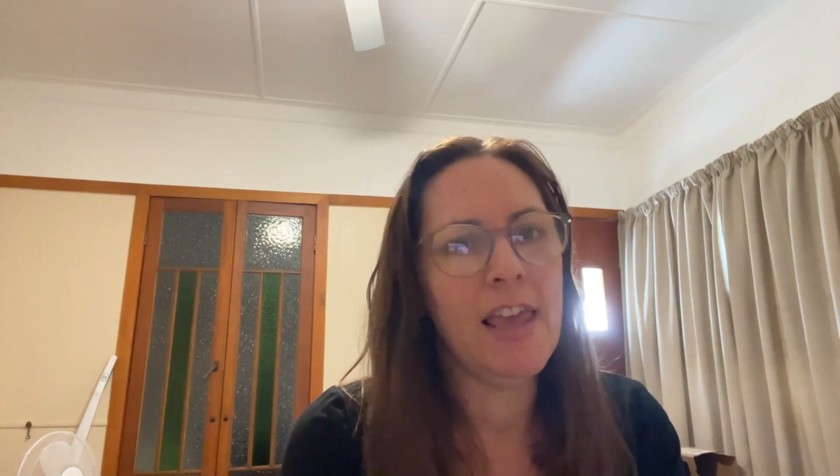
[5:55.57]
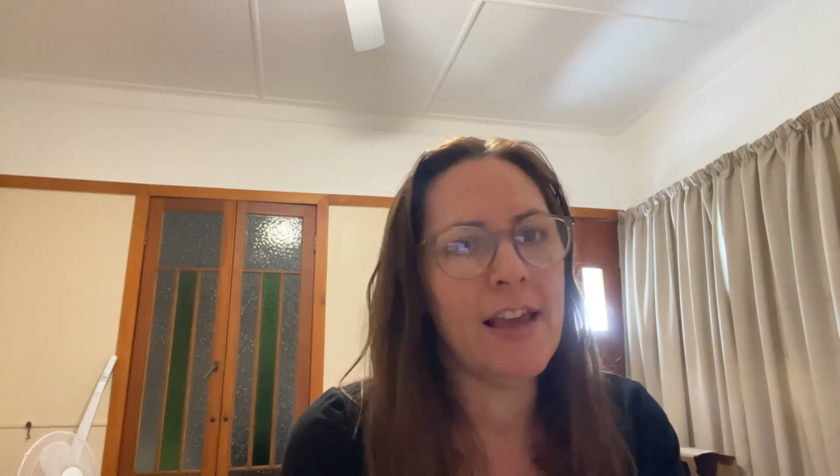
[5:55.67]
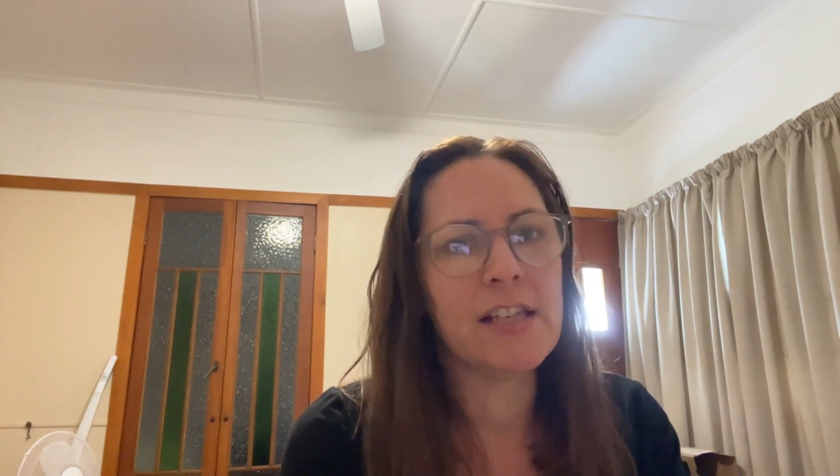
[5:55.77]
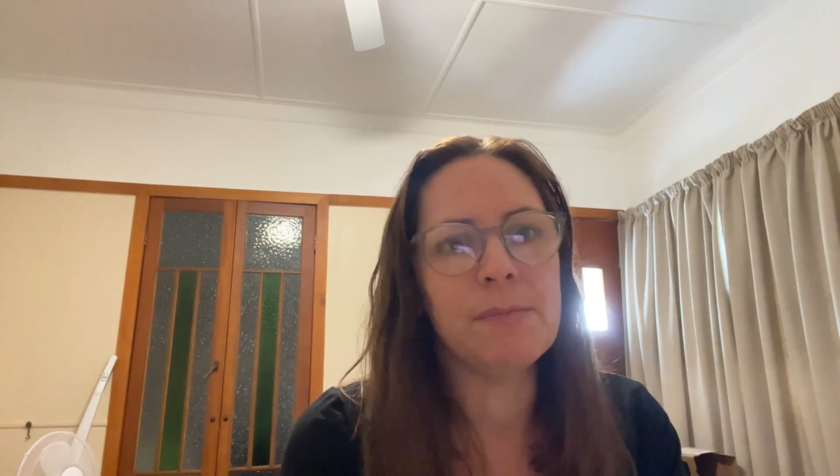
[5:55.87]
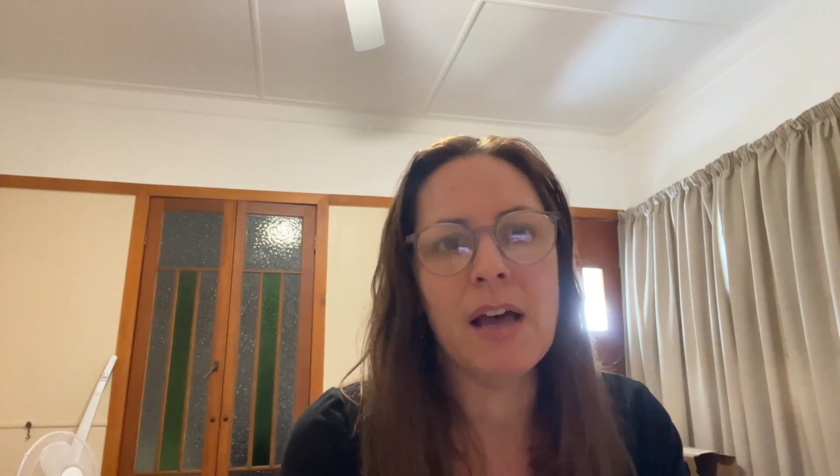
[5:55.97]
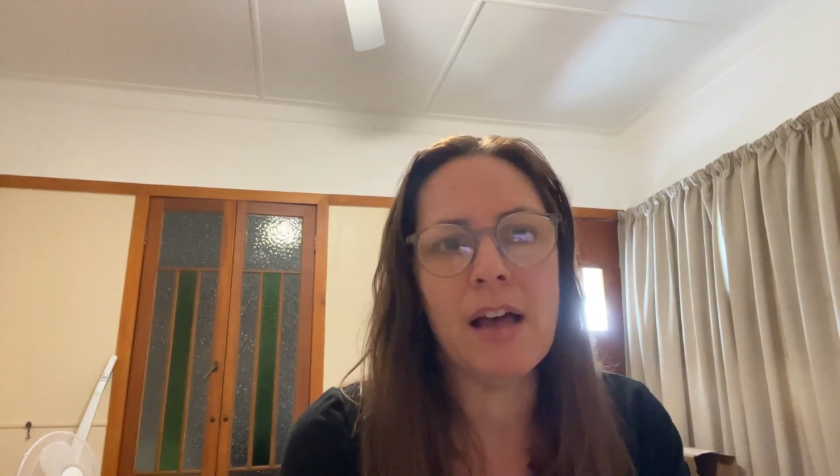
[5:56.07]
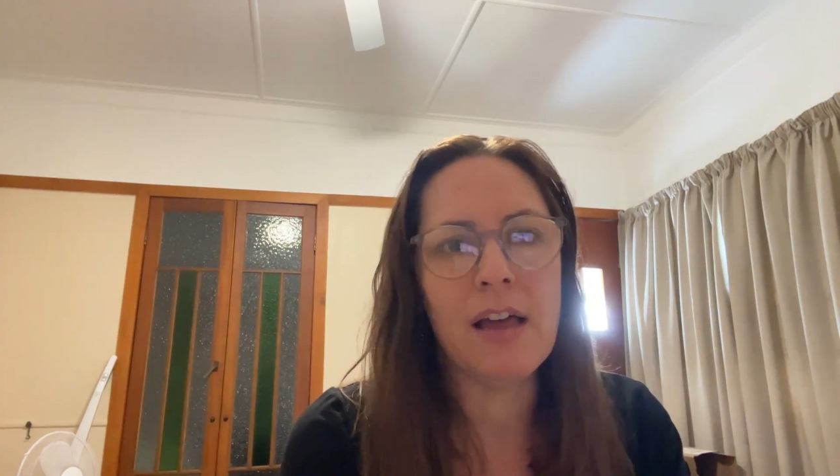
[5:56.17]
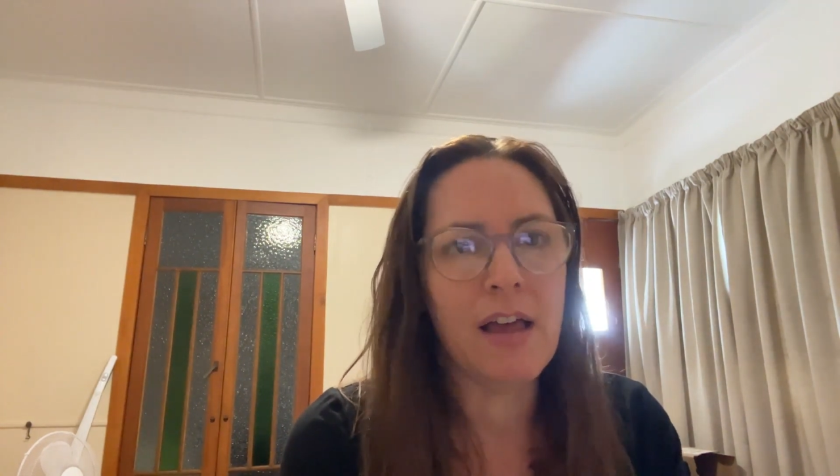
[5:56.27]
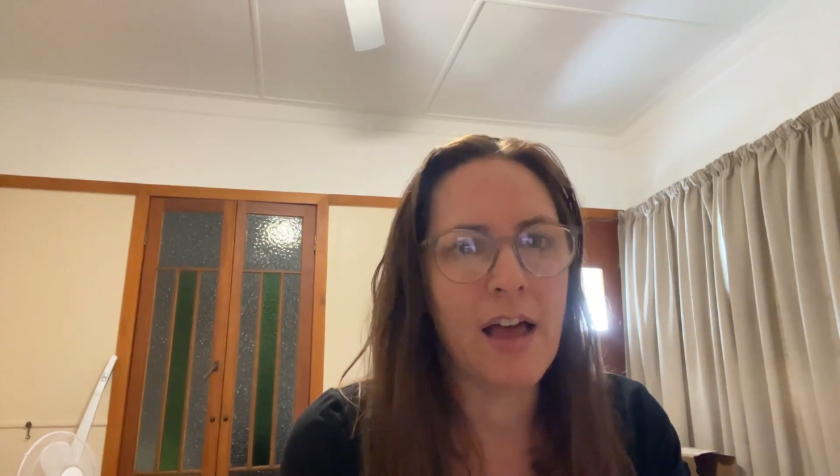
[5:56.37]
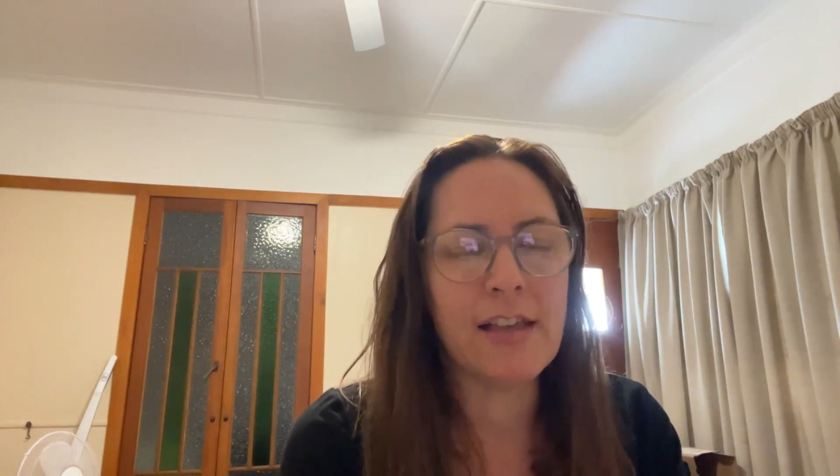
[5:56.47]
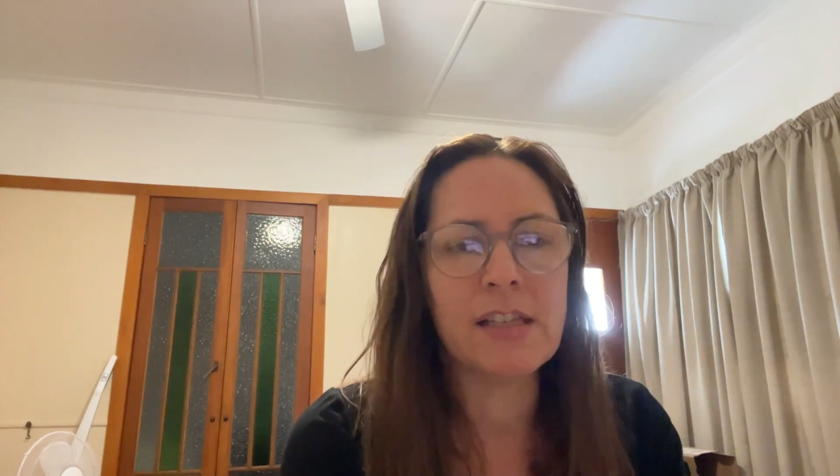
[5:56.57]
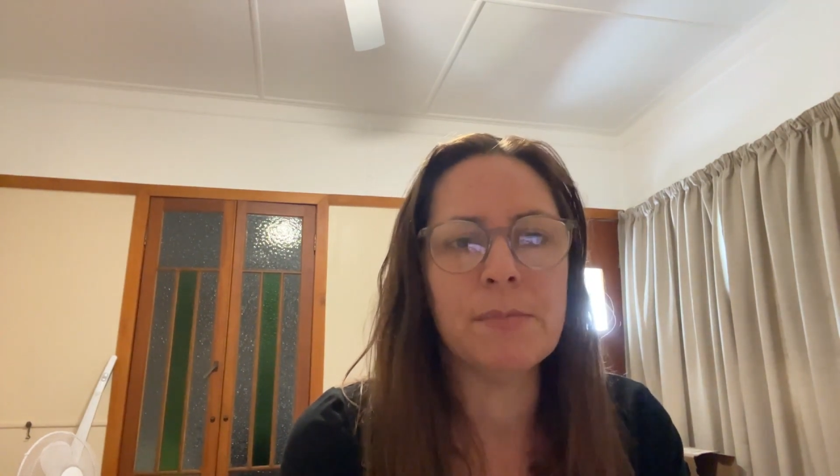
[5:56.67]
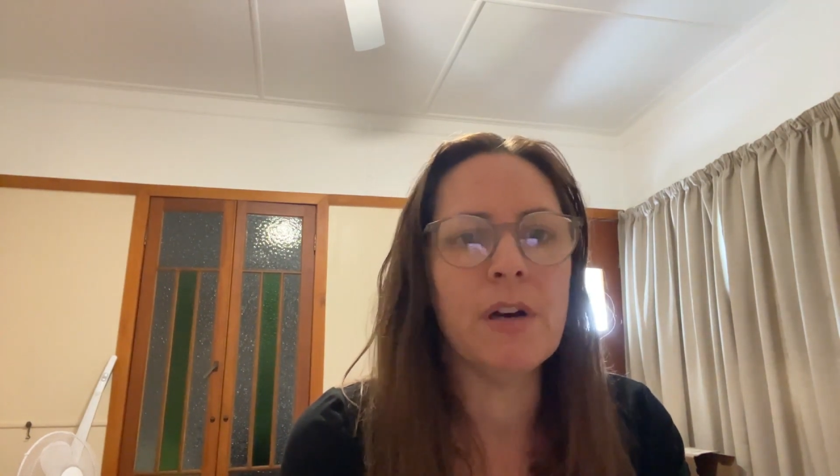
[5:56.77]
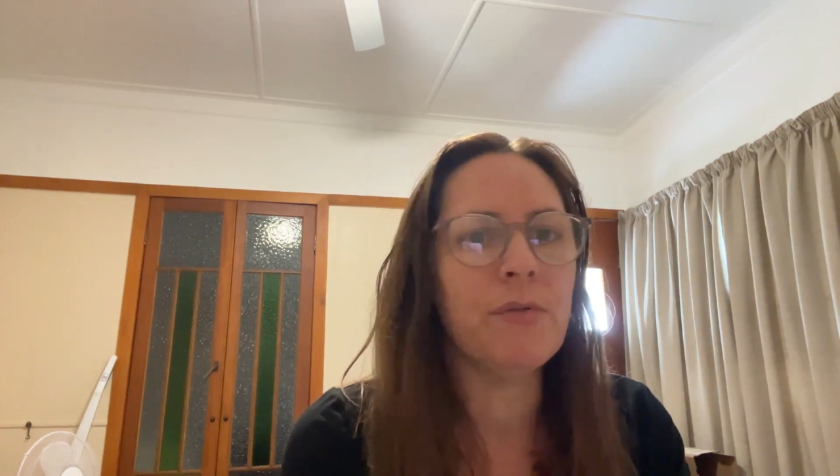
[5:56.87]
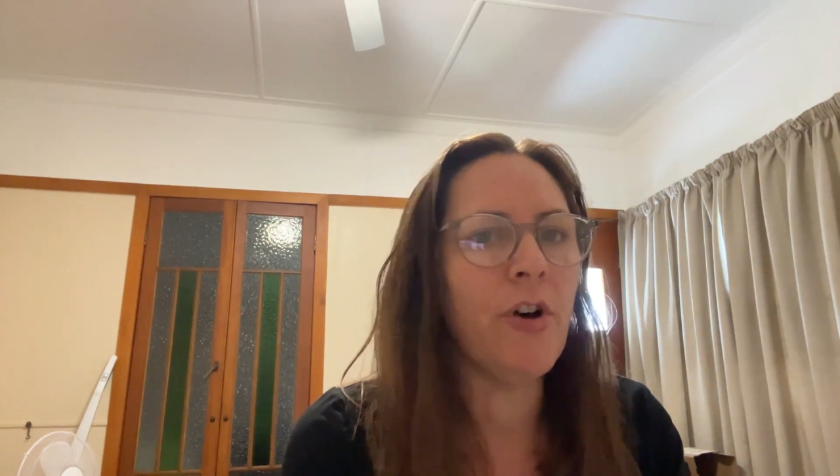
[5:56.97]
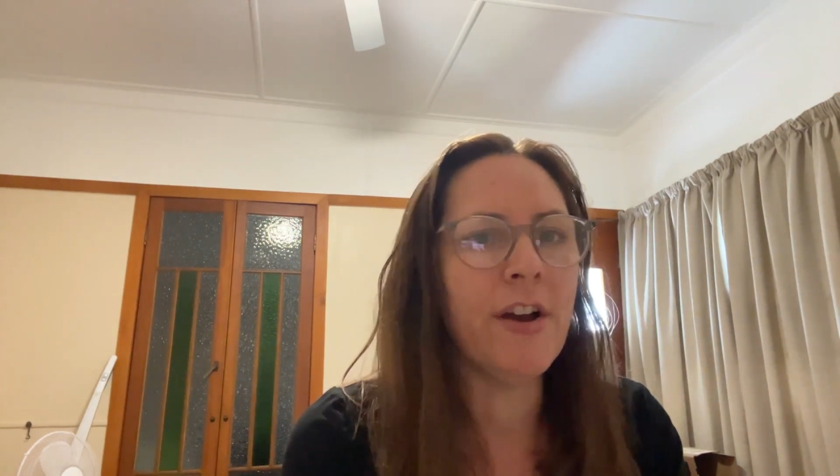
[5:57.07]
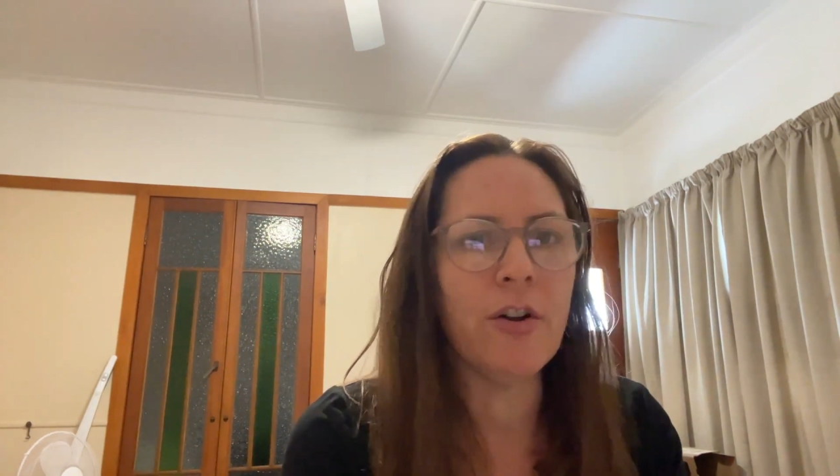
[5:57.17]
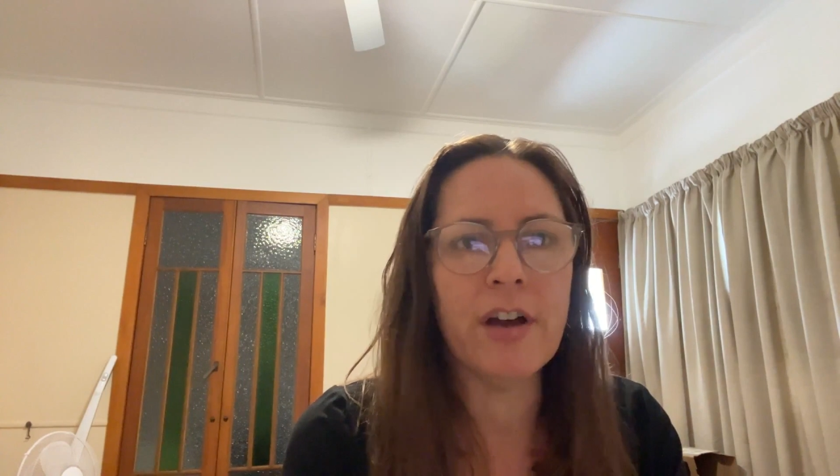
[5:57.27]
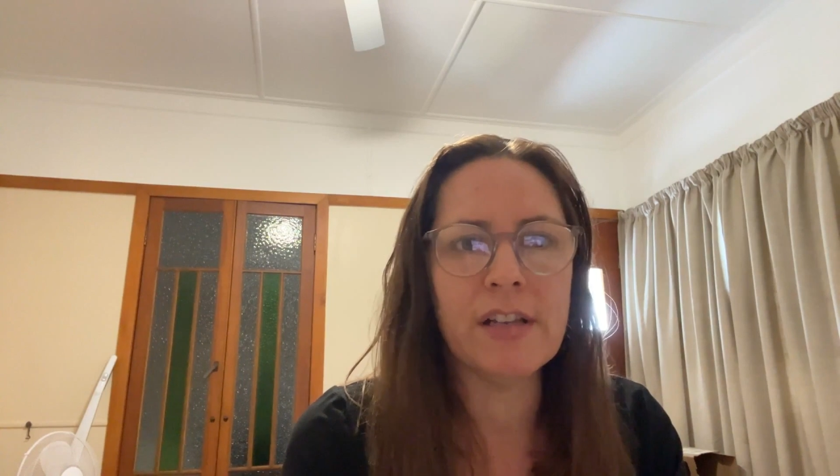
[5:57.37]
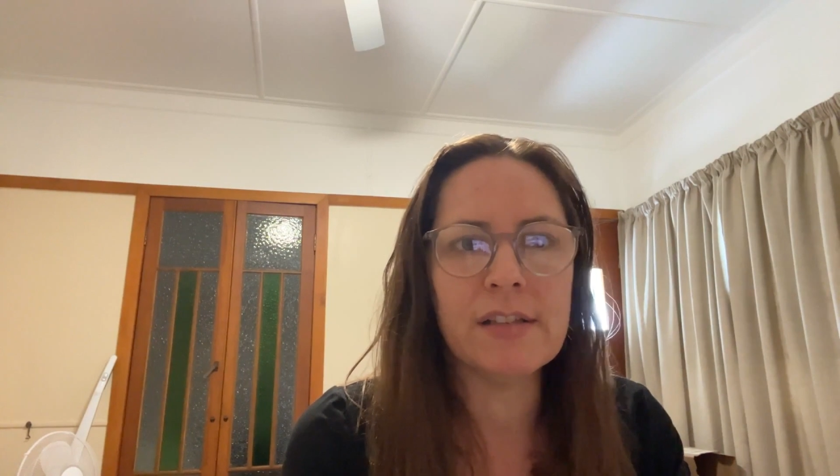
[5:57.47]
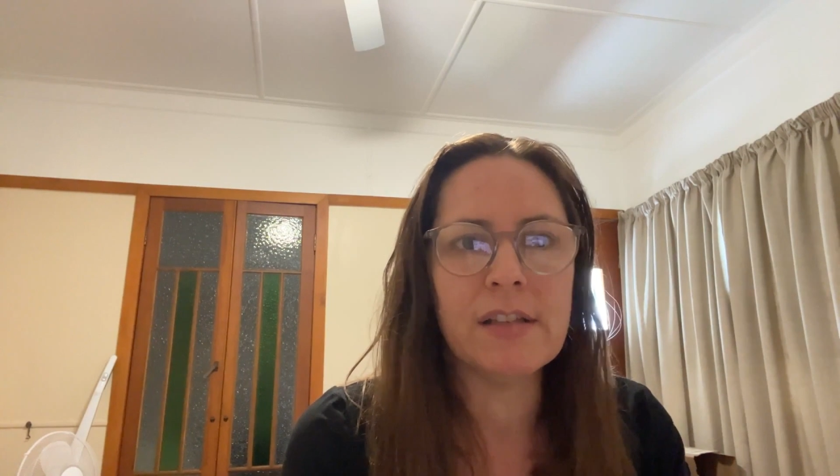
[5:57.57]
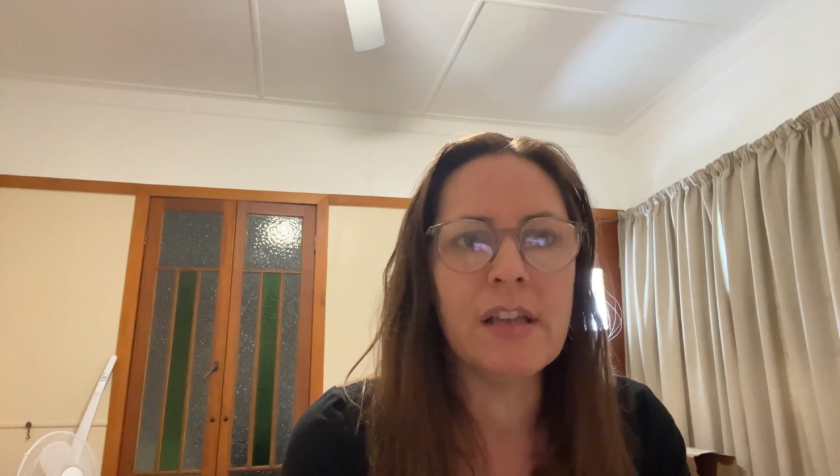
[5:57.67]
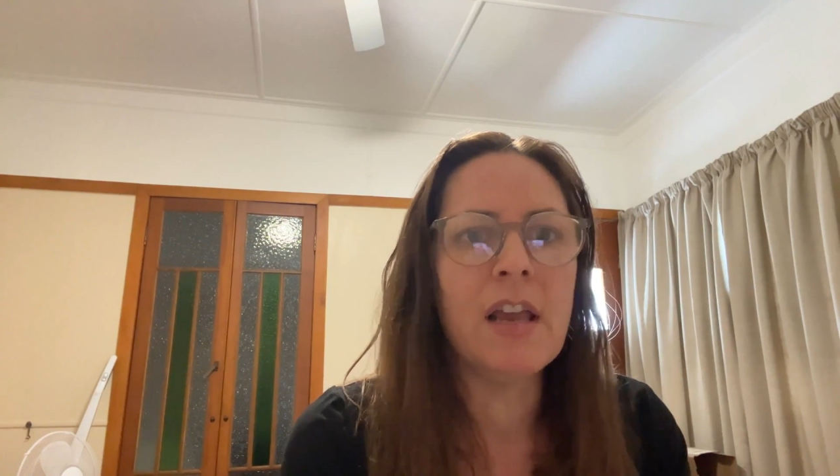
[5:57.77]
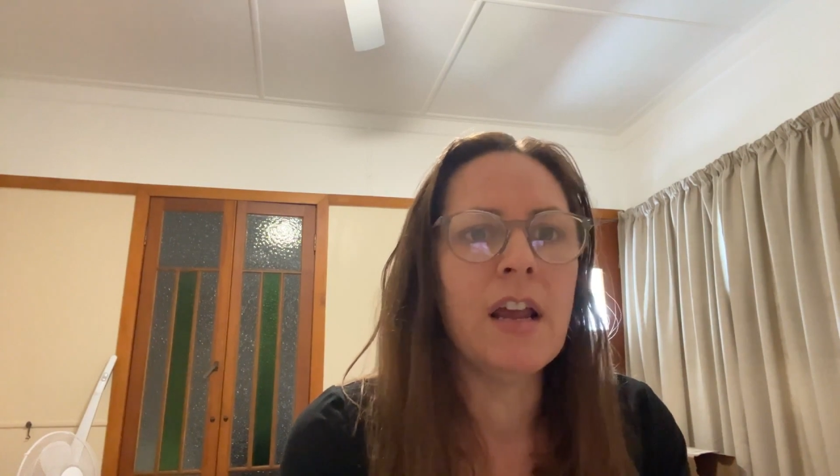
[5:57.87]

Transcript: eczema, asthma, rhinitis.